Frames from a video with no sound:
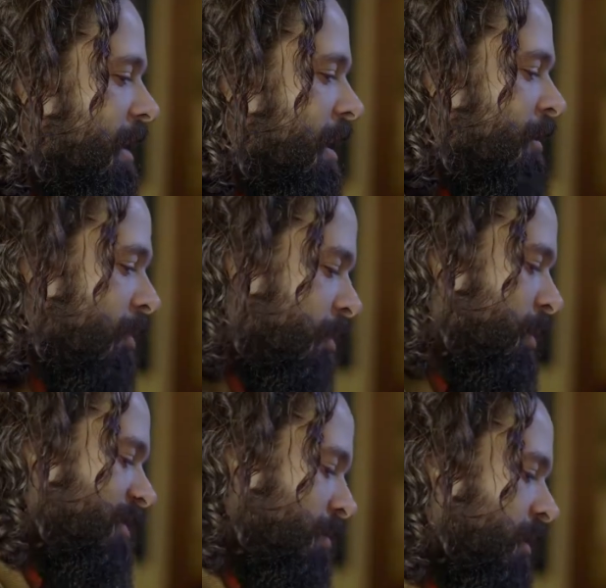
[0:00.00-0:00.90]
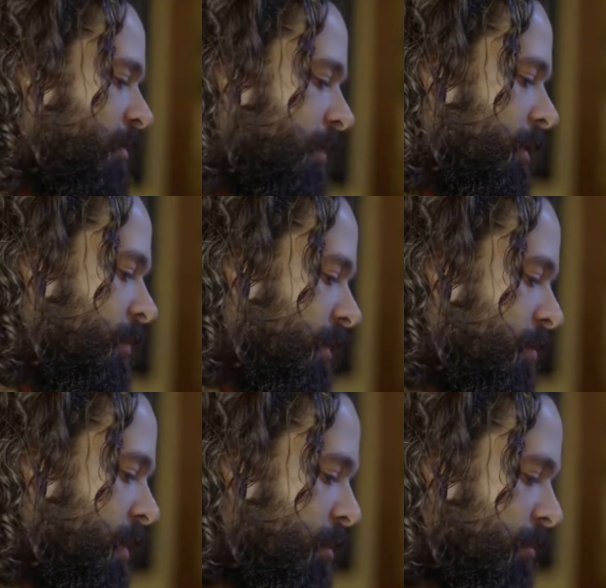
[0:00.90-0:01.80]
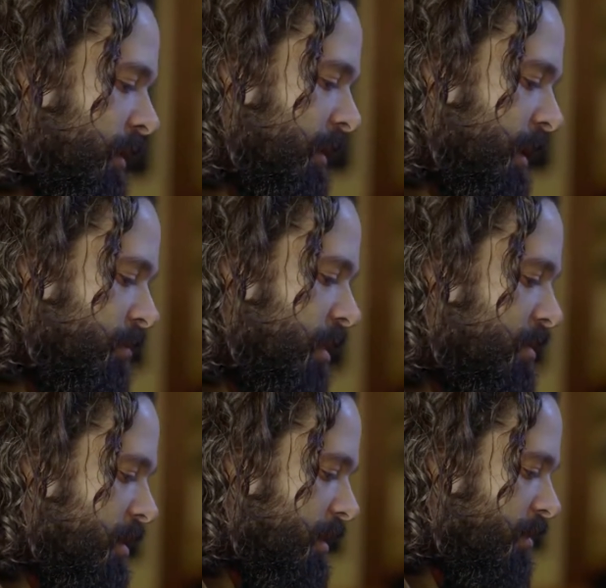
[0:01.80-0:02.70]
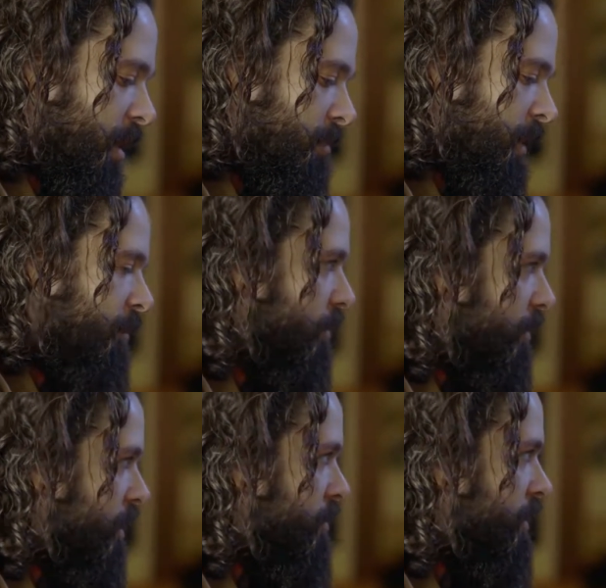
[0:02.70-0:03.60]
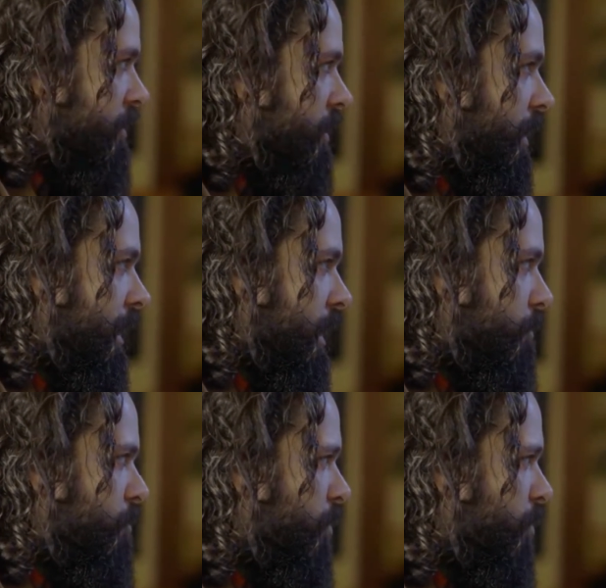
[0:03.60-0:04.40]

I do a little bit of mentoring with the people running that project, mm. so hmm. I meet with them and help